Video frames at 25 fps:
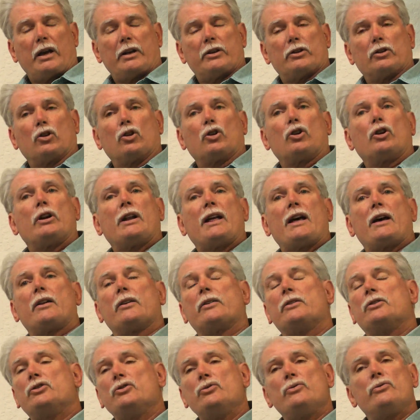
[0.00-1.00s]
and to learn
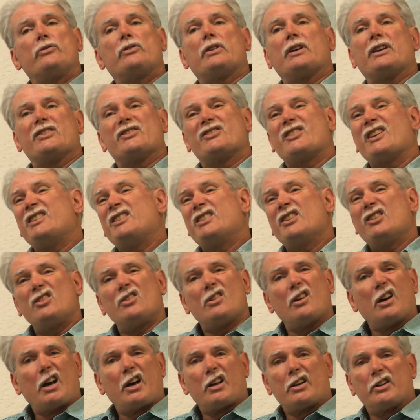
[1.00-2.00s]
how to do things they
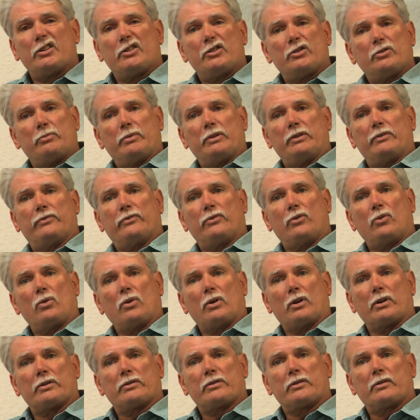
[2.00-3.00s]
didn't know how to do
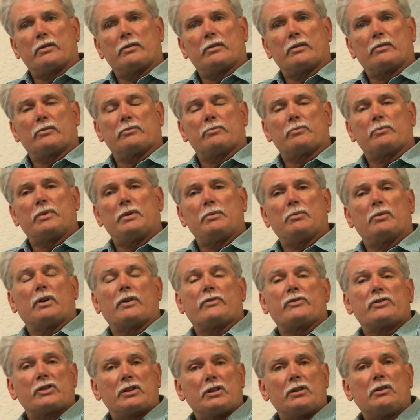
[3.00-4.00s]
before.
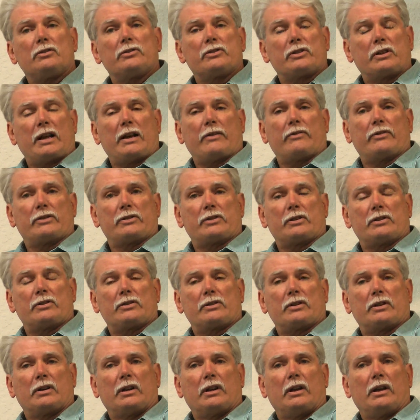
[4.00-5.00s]
People have skills
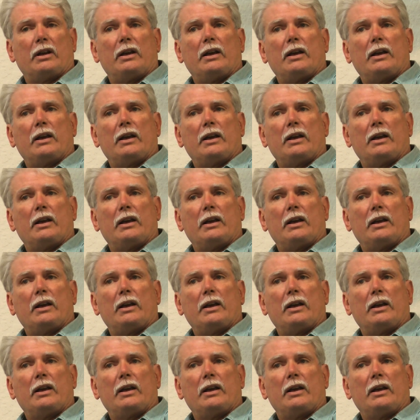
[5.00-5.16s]
deficits.